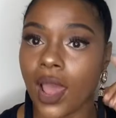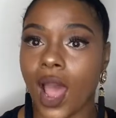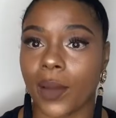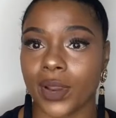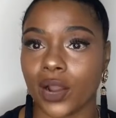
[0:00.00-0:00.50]

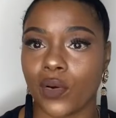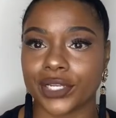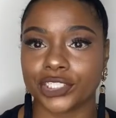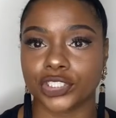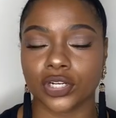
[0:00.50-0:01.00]
I'm not
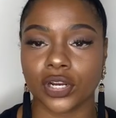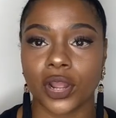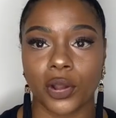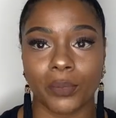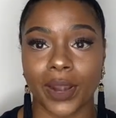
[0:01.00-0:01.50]
quite sure,
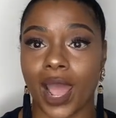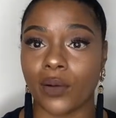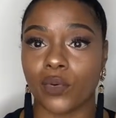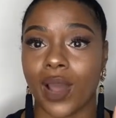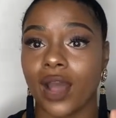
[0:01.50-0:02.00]
but I
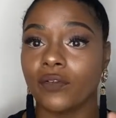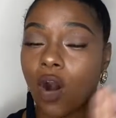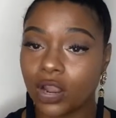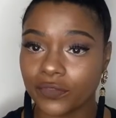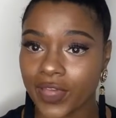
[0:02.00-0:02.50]
will have
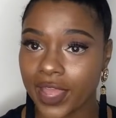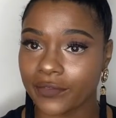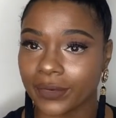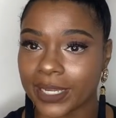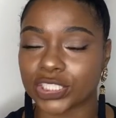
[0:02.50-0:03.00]
all of that
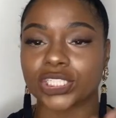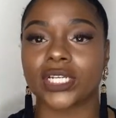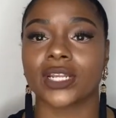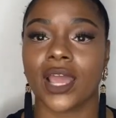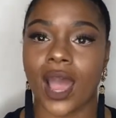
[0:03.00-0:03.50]

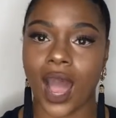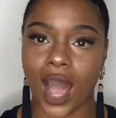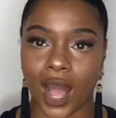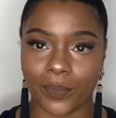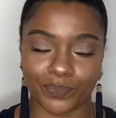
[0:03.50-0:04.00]
information
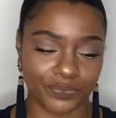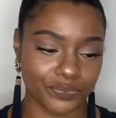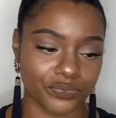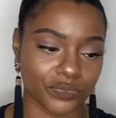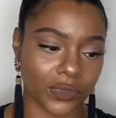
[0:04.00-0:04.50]

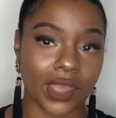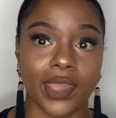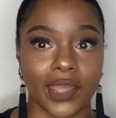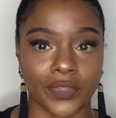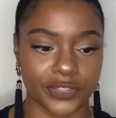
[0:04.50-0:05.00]

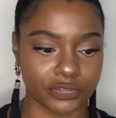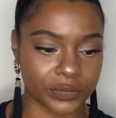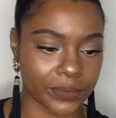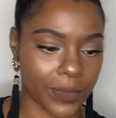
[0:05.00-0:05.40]
in the description